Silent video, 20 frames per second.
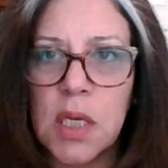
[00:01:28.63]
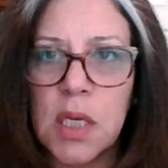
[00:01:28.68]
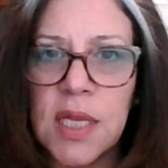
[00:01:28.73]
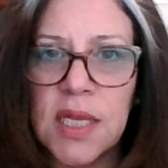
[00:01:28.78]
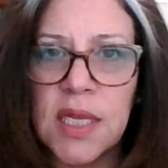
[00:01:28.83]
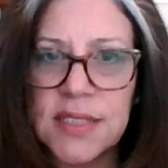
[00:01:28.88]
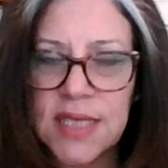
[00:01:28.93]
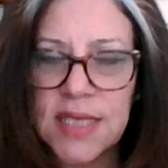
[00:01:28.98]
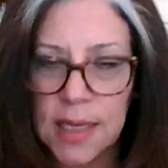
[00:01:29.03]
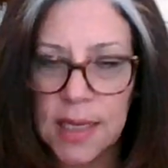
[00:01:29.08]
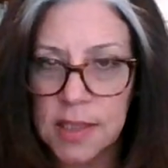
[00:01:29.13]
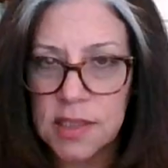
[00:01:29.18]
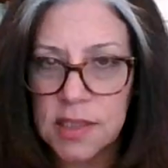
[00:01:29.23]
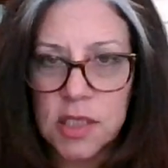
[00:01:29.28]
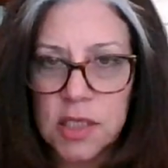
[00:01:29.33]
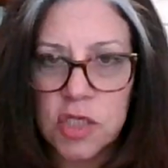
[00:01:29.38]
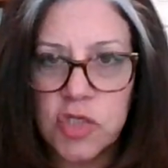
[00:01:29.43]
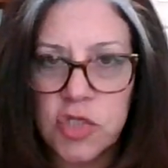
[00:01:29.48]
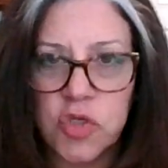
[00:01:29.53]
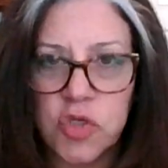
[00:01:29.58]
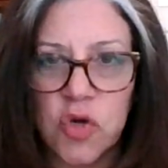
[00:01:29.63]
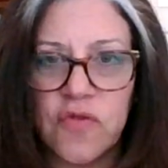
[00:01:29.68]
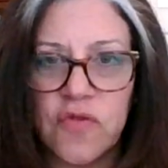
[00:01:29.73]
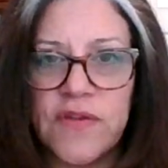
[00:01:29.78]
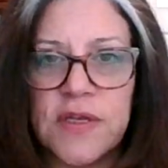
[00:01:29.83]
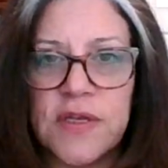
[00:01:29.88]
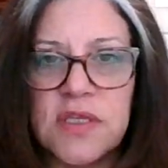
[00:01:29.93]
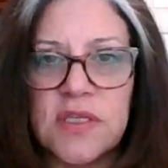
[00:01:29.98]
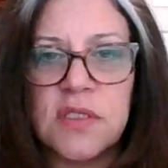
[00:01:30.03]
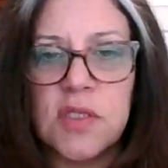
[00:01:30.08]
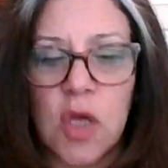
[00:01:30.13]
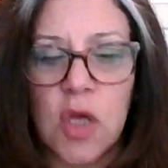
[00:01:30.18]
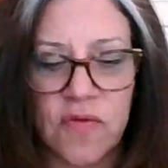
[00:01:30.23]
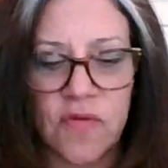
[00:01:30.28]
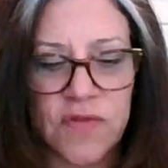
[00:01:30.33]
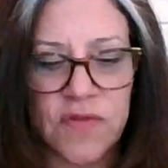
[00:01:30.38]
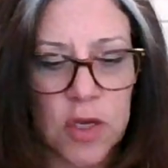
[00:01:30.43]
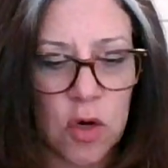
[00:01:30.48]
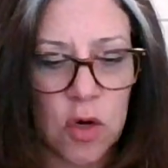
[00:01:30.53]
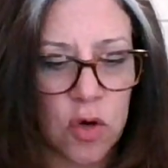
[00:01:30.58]
contained in the surface
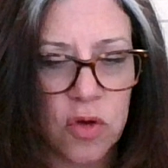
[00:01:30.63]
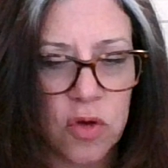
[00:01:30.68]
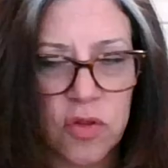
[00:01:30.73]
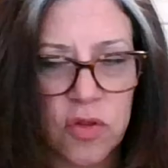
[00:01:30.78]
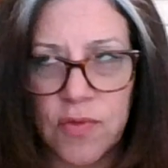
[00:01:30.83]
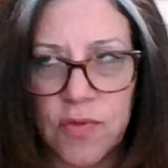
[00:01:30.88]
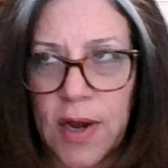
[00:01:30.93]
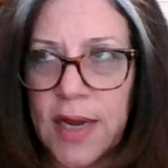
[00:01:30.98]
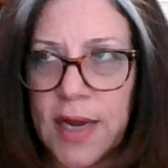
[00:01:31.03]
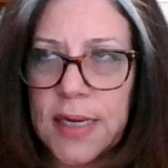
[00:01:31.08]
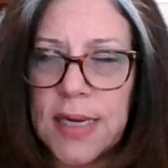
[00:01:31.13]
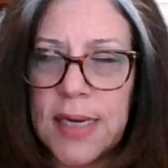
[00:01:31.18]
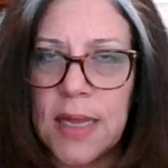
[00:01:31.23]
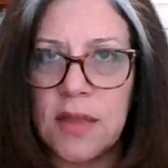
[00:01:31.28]
of the earth, right?